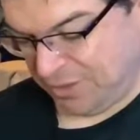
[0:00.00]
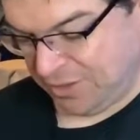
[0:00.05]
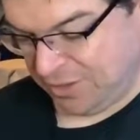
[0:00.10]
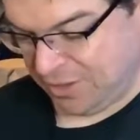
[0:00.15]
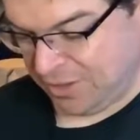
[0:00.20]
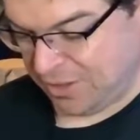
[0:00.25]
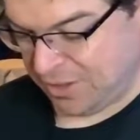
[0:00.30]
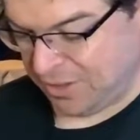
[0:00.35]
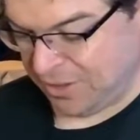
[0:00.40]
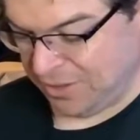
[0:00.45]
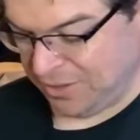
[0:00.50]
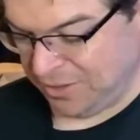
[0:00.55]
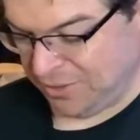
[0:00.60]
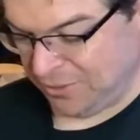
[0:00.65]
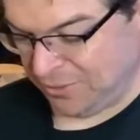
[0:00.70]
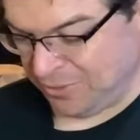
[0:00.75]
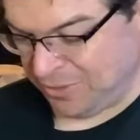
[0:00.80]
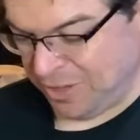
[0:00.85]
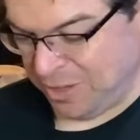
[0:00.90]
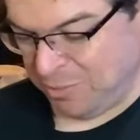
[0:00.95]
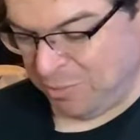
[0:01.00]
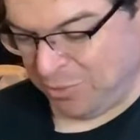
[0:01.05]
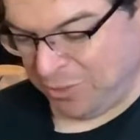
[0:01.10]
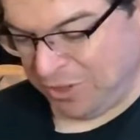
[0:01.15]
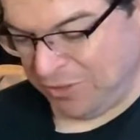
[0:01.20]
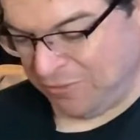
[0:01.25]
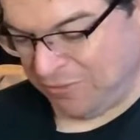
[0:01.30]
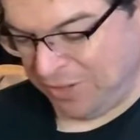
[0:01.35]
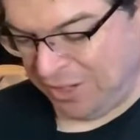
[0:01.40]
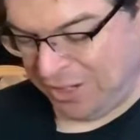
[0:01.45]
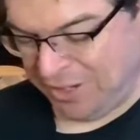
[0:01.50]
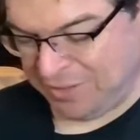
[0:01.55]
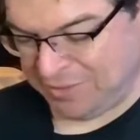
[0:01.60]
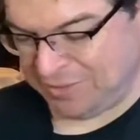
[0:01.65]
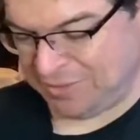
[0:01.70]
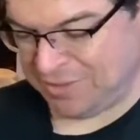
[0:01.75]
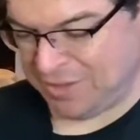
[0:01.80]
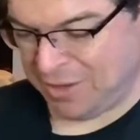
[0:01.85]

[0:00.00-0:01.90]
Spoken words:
Game Boy Advanced.